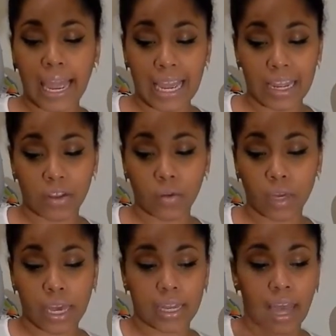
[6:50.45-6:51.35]
and you
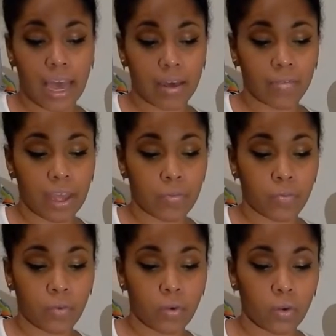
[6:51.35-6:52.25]
can have a
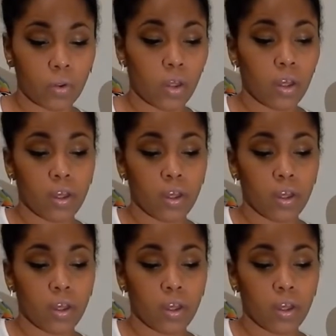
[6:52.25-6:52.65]
full